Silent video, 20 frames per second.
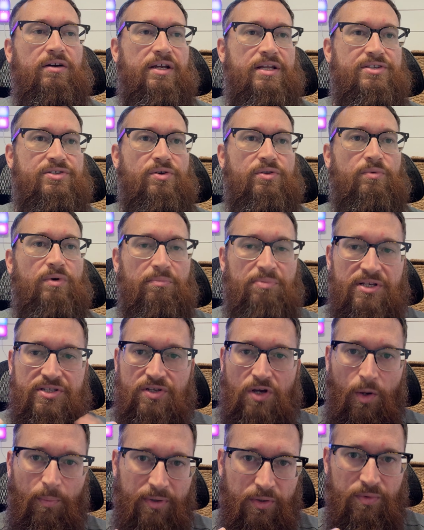and so the OnePlus
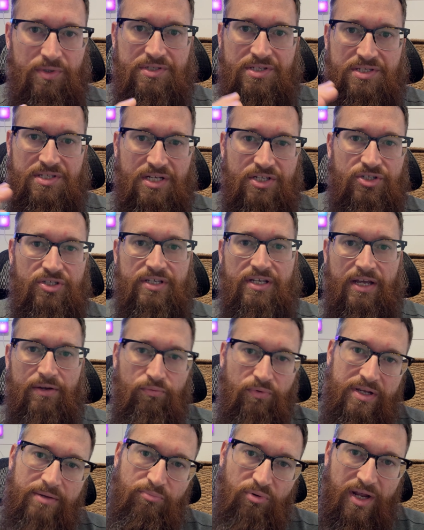Open was essentially a
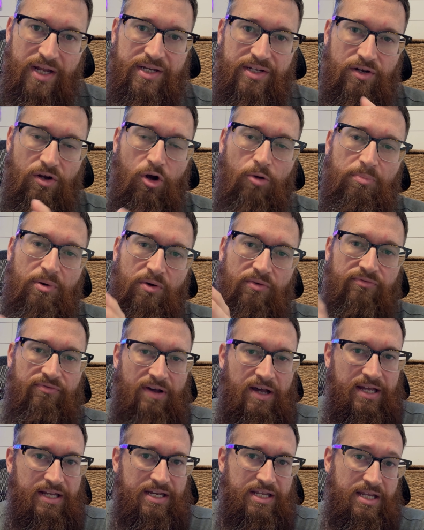rebranded Oppo
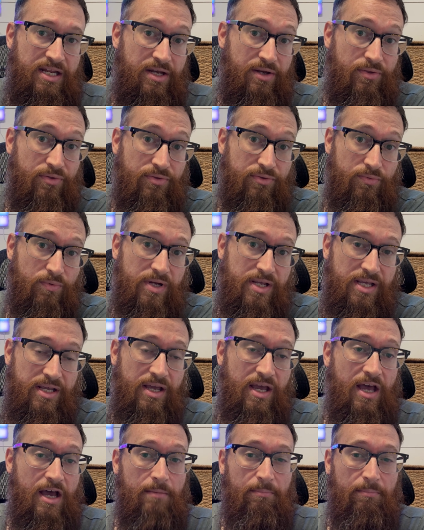Find N3.